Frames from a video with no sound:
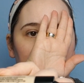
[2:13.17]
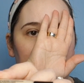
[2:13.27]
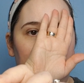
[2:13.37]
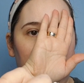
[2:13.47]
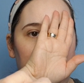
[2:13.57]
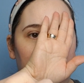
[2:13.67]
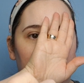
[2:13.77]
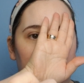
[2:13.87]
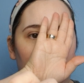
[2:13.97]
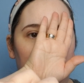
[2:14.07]
Come on now,
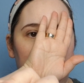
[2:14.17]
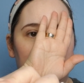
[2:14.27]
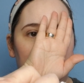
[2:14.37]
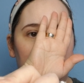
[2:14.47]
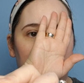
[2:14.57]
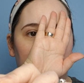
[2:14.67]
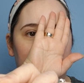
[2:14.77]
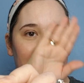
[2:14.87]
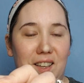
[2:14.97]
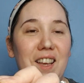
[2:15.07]
focus.
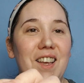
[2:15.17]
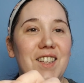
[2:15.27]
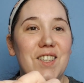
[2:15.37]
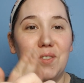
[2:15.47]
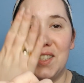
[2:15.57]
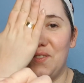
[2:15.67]
Sometimes